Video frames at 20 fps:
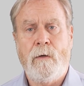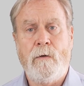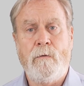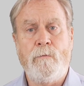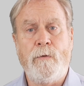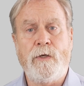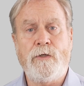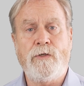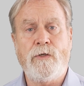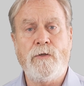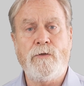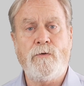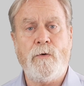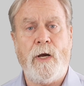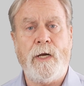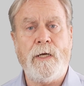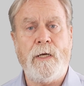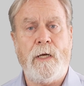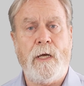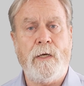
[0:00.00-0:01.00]
Emissions
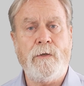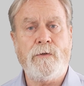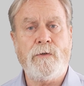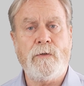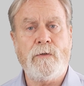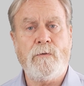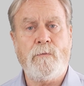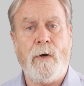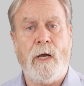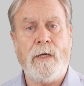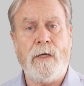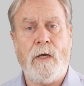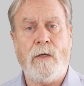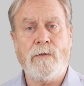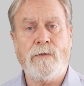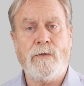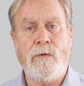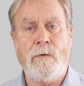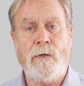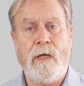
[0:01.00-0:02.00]
regulations might
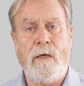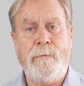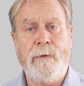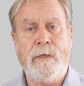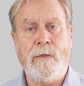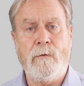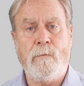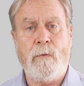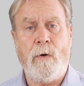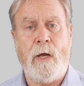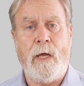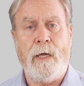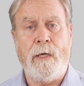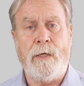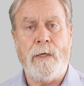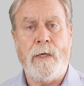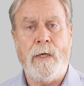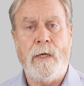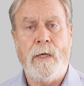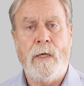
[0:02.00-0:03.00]
also come into
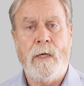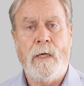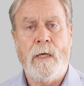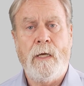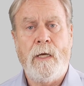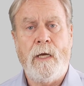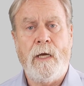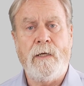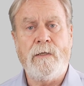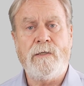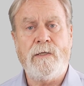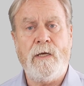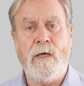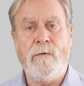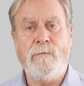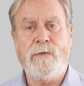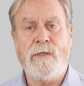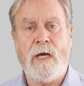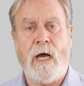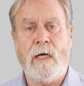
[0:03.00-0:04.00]
play, as the
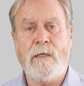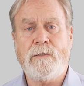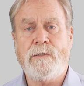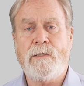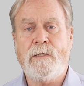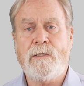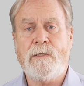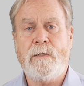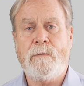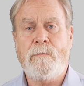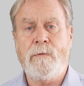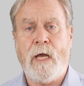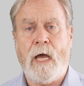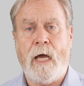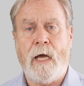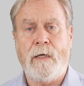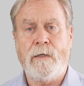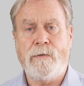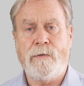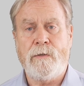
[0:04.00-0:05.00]
exhaust system
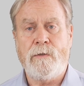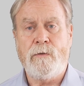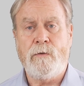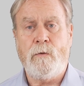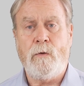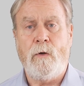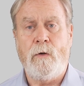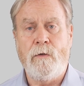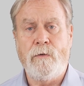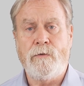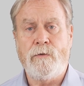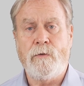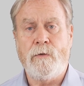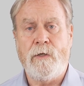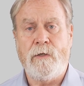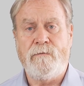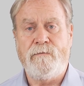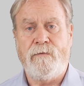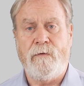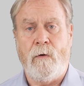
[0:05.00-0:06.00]
ties into pollution
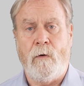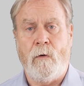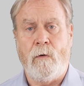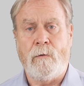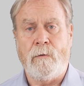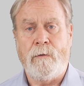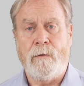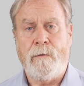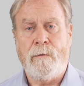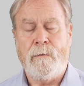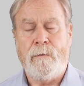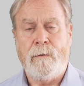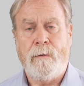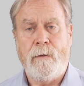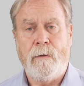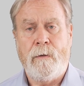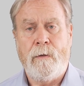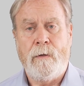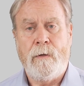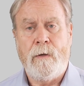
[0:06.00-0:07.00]
control.
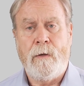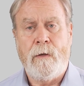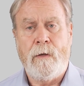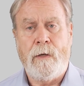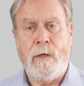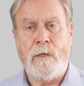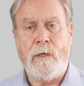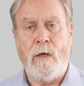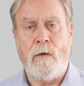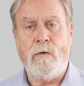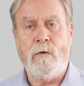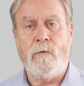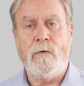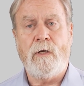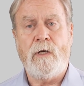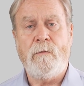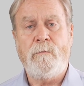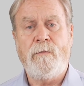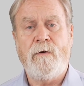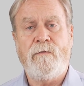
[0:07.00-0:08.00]
And don't
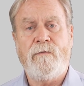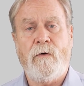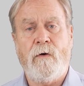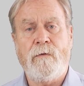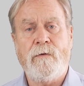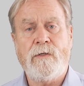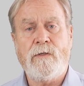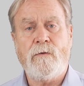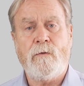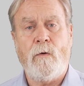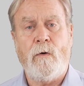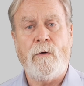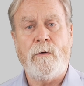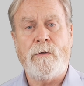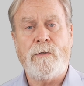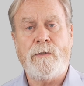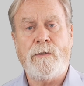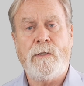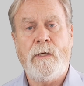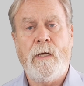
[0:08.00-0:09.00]
overlook performance
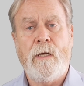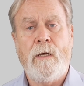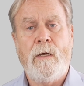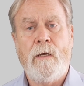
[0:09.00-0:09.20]
quirks.